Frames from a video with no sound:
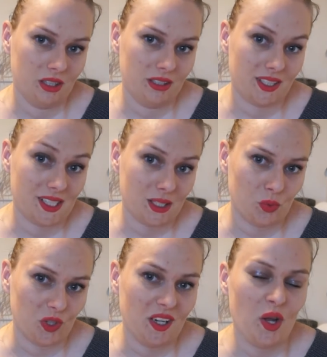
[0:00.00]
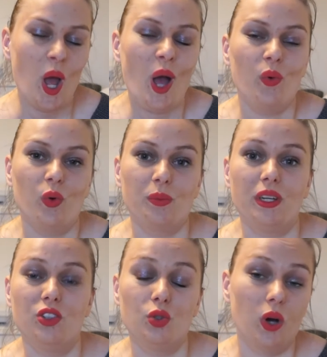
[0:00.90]
size one, would
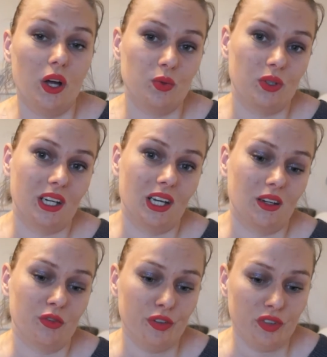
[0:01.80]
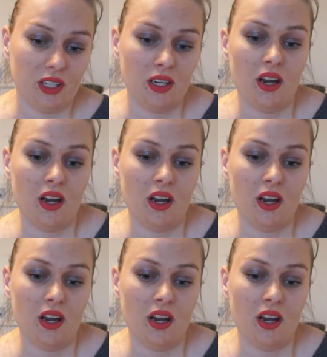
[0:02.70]
be 250